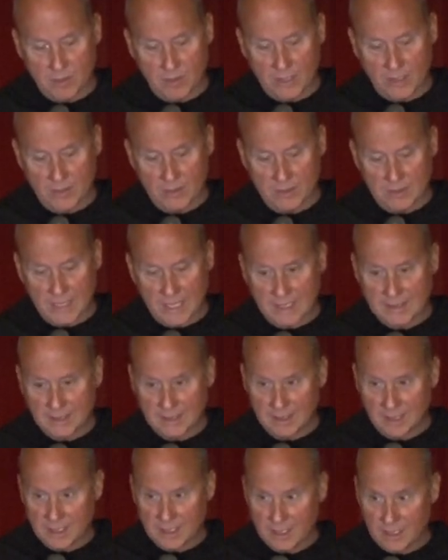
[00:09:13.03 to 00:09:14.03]
and he was
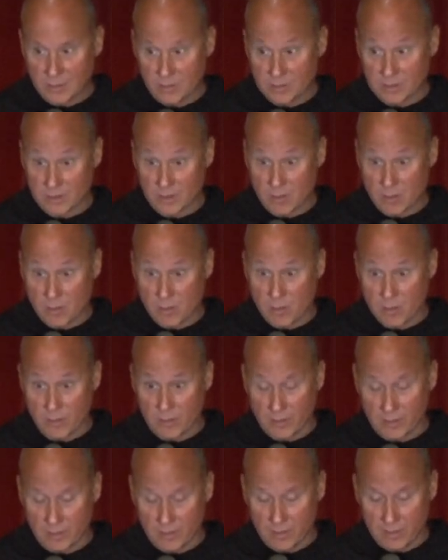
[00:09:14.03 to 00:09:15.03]
acting like it was a
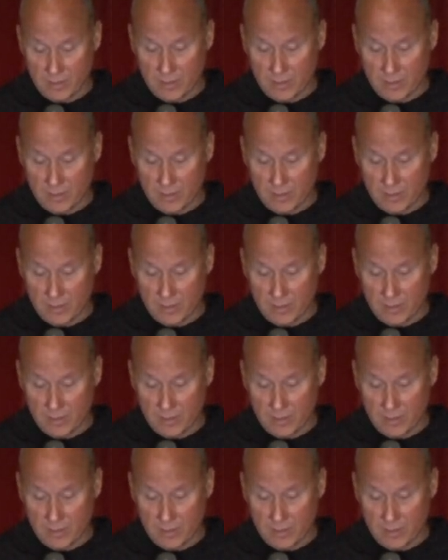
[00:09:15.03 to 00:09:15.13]
quarter,